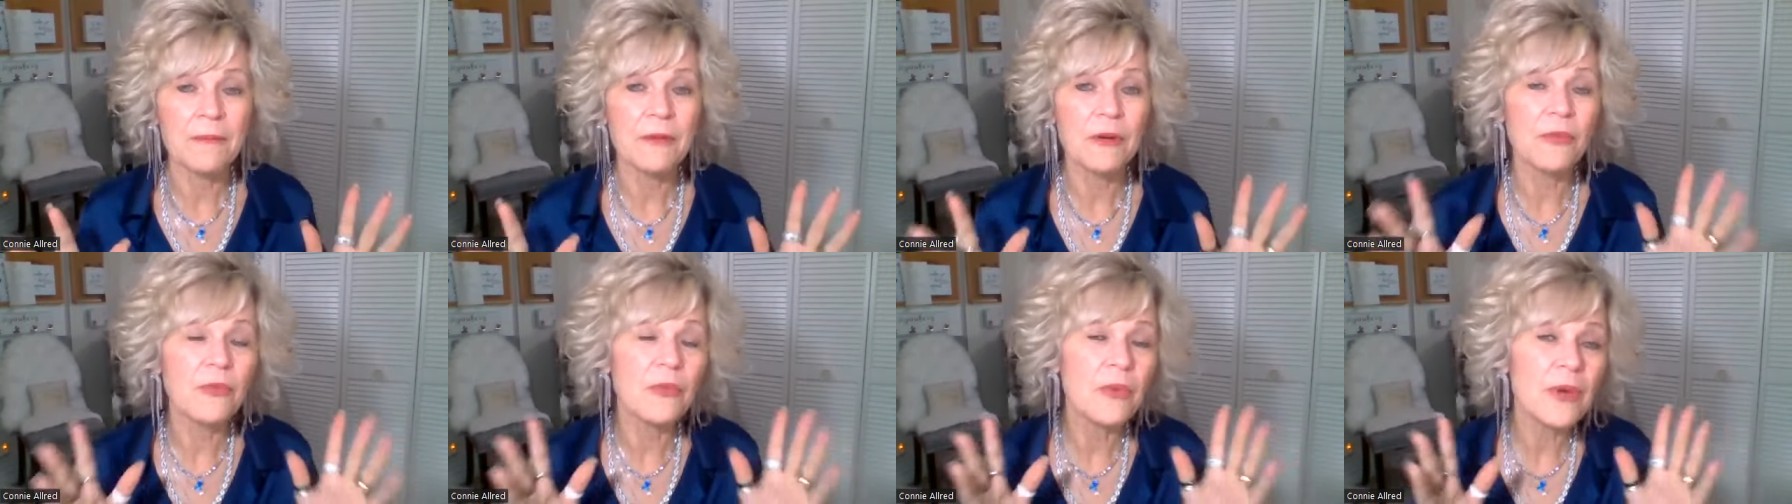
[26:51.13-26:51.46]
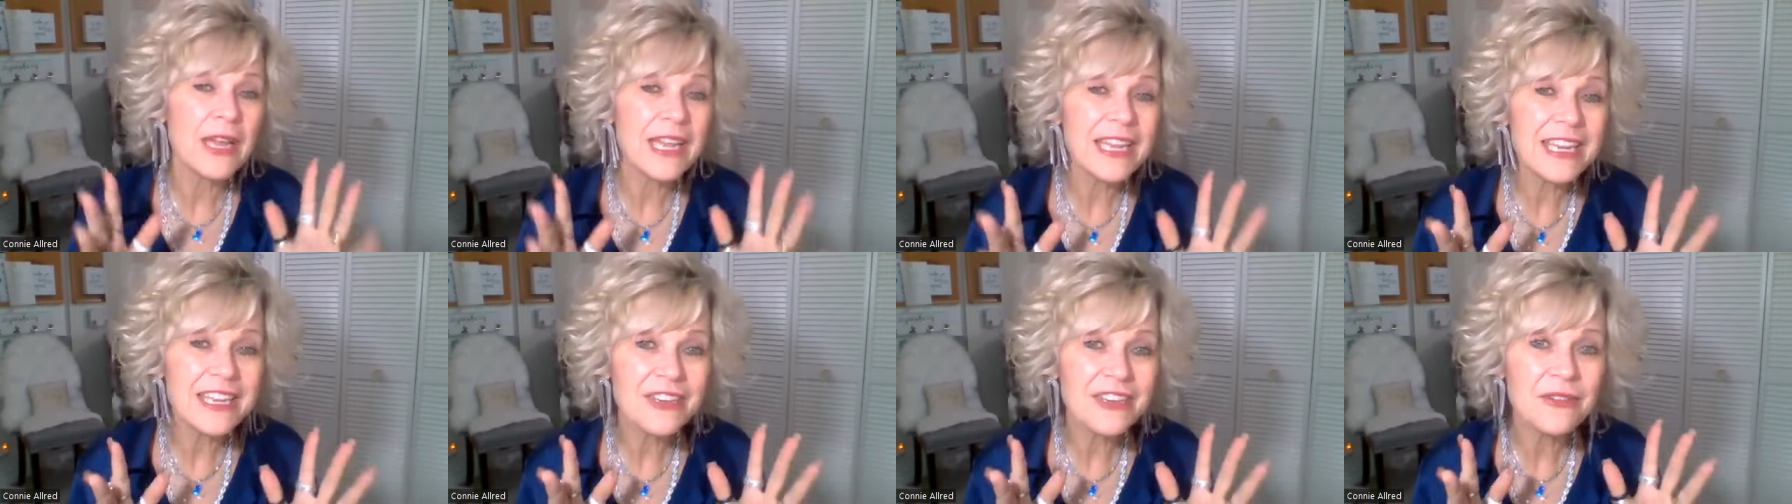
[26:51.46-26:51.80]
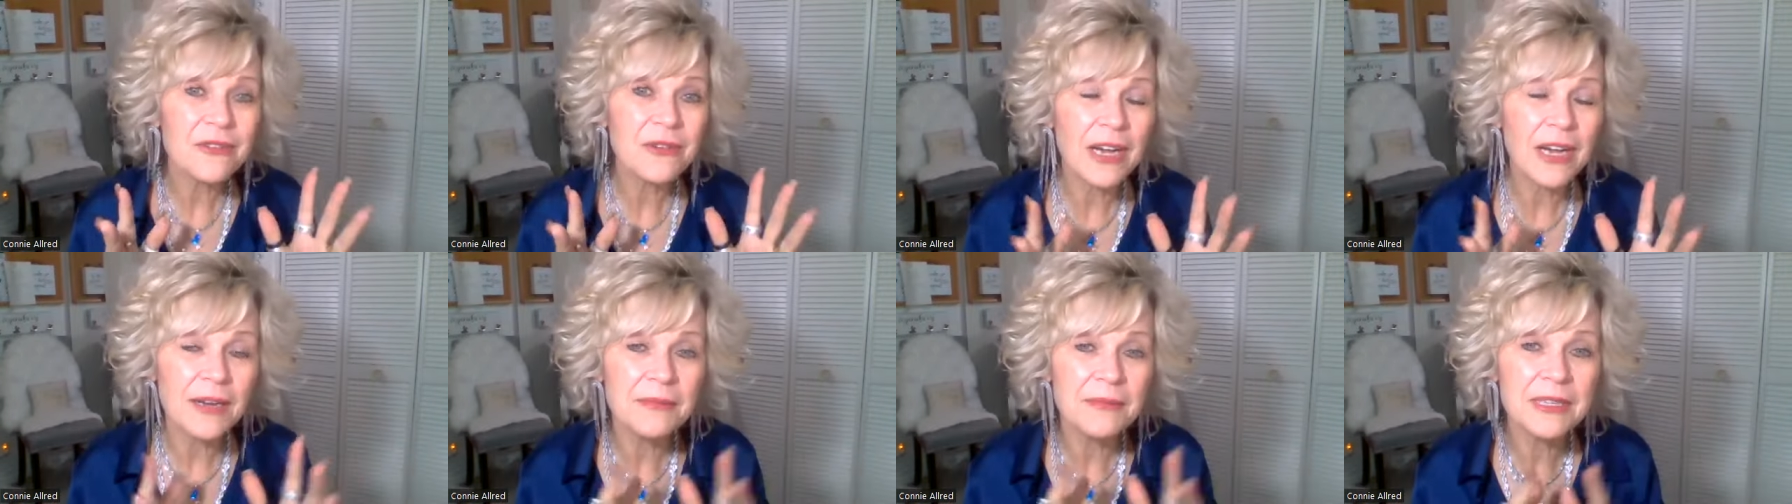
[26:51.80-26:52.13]
but when
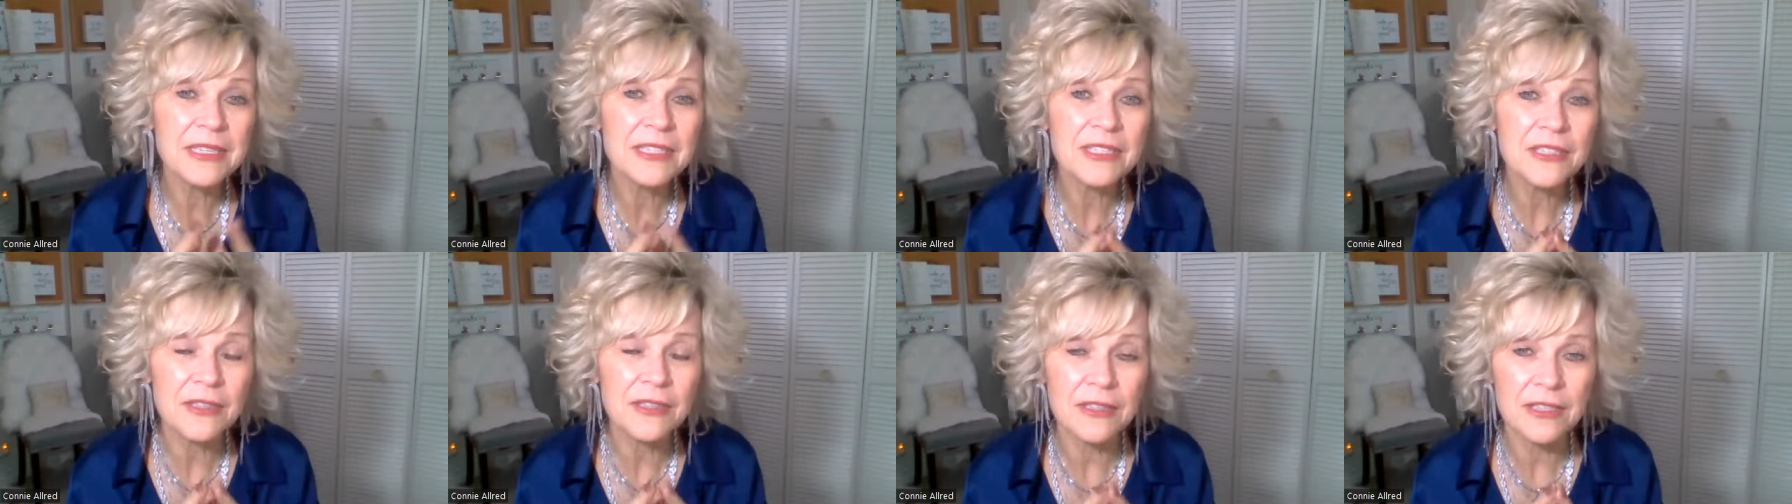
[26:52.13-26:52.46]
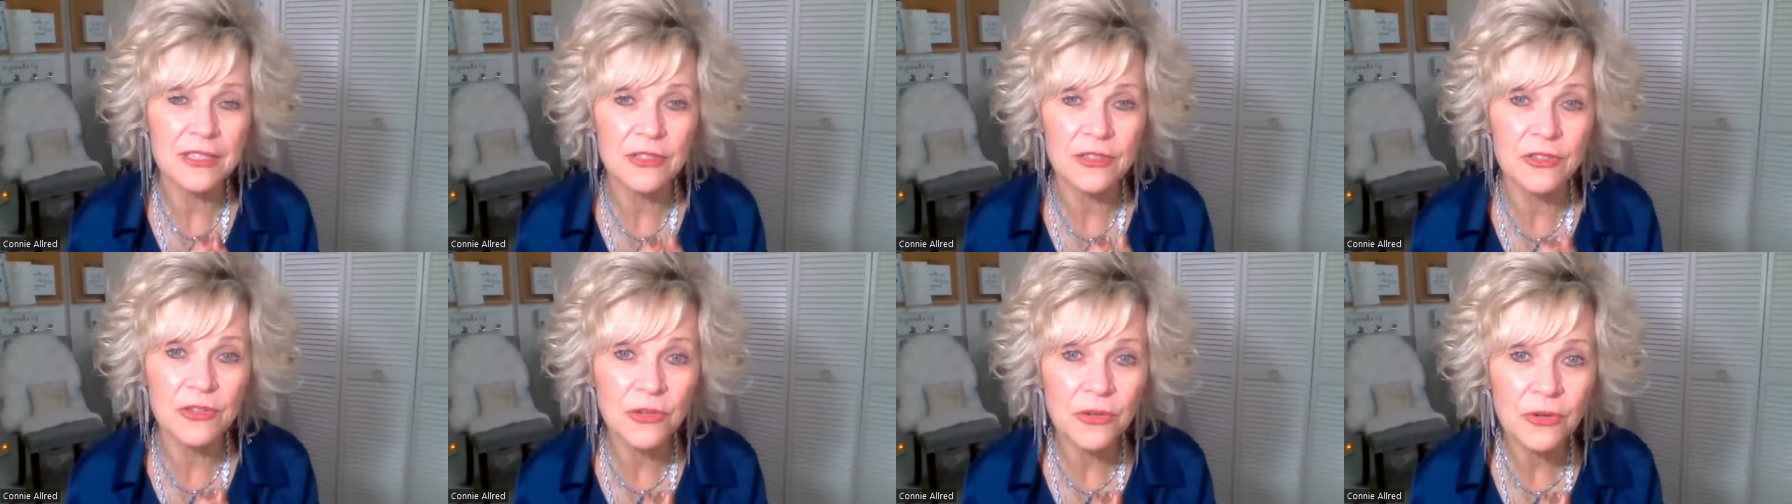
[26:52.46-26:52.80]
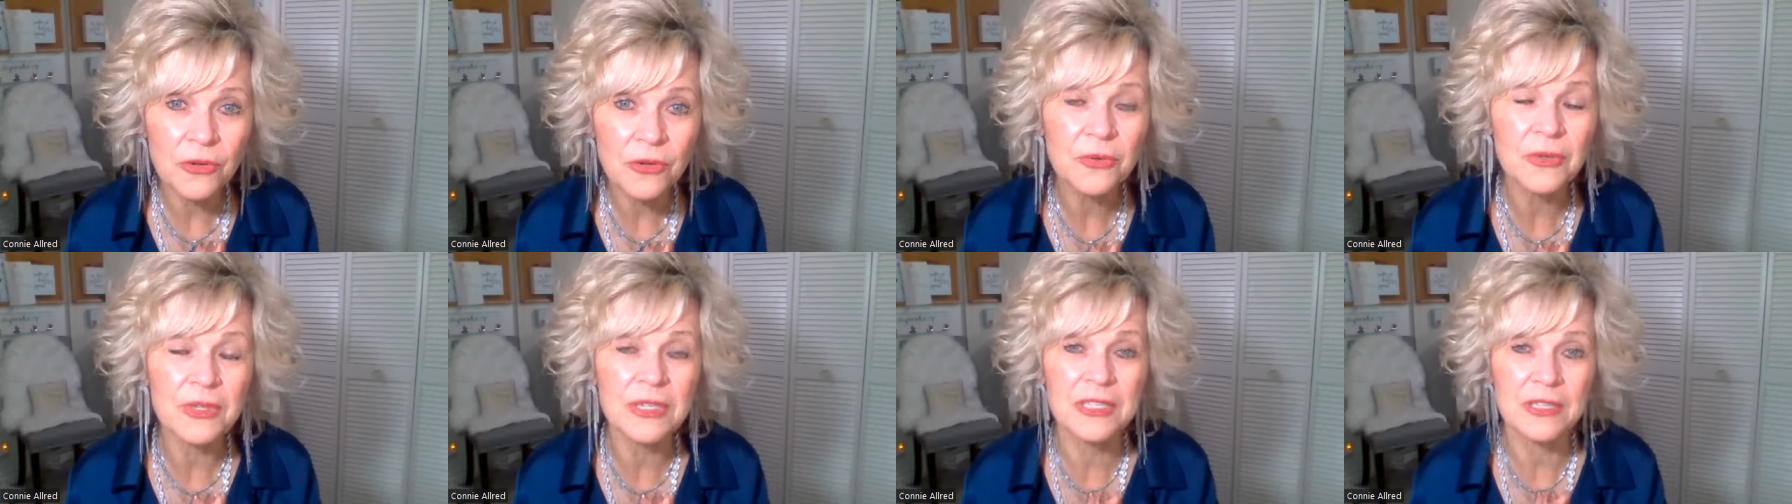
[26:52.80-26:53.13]
you come into this
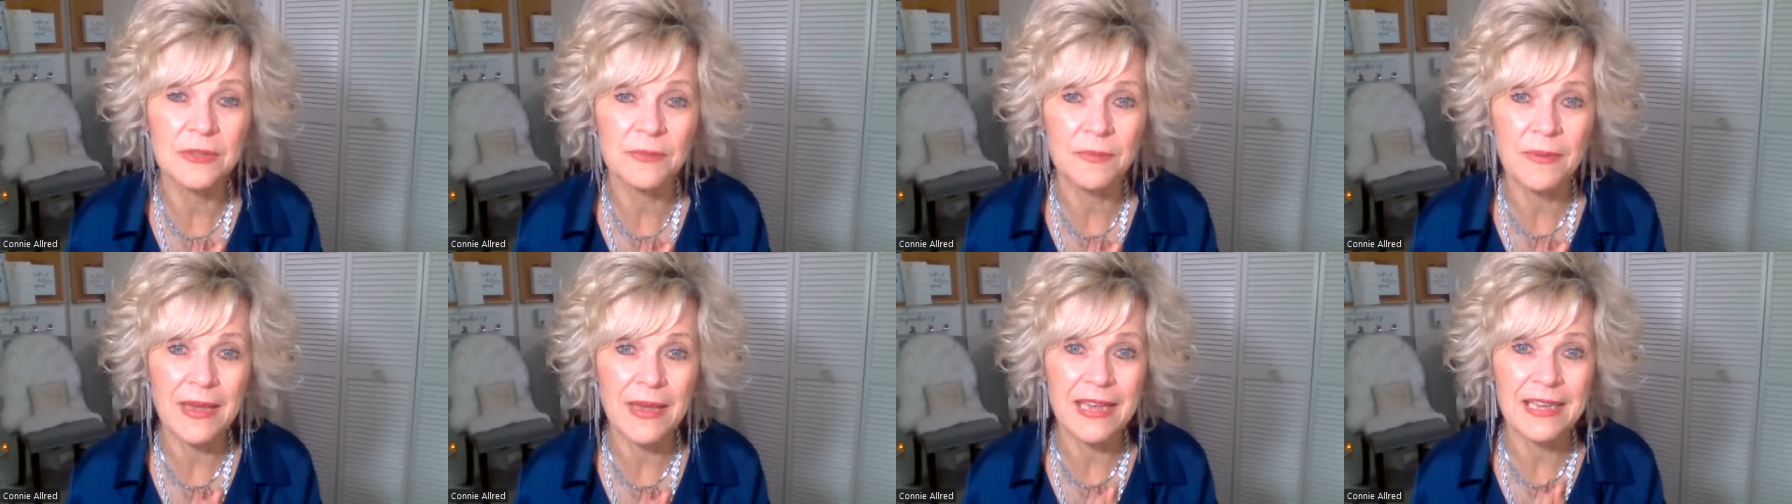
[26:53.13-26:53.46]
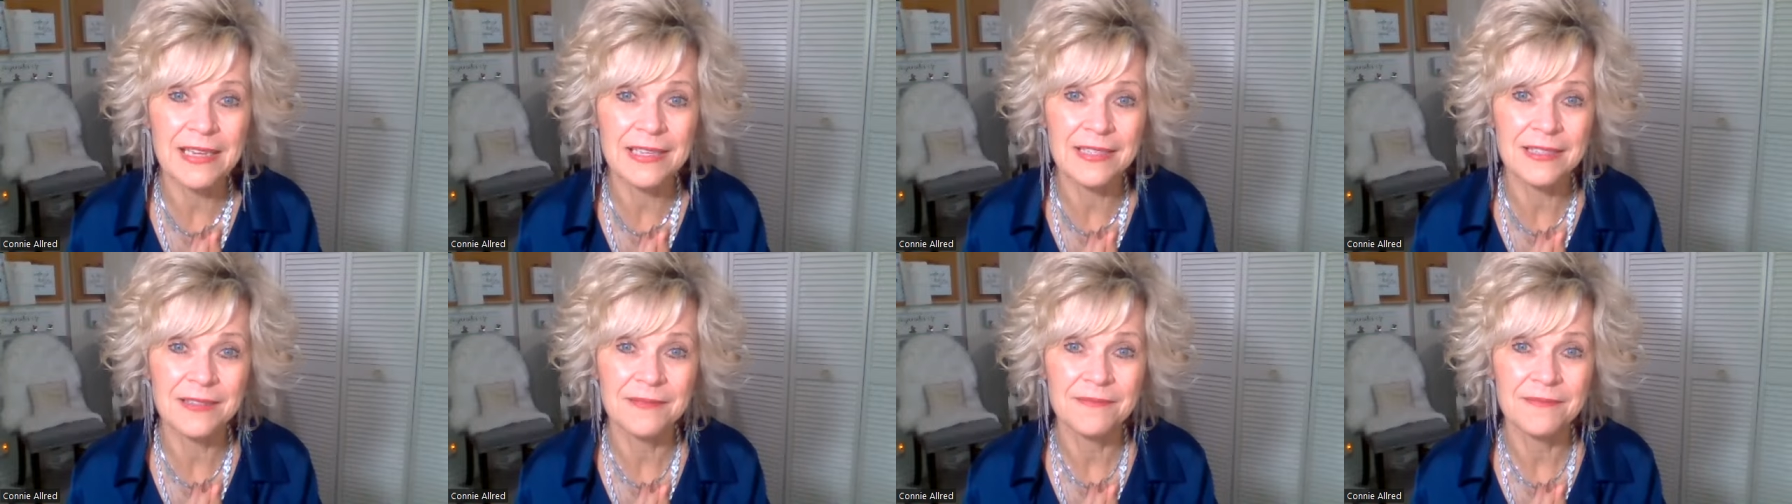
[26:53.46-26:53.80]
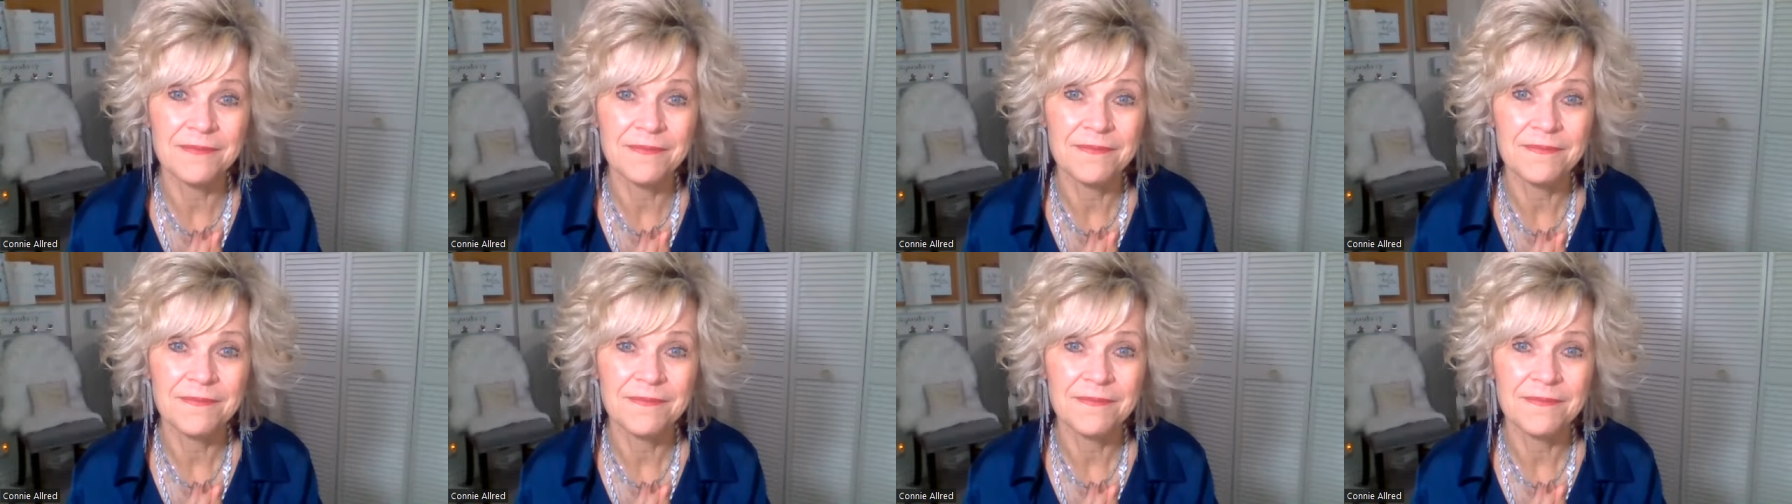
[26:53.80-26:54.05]
jewelry space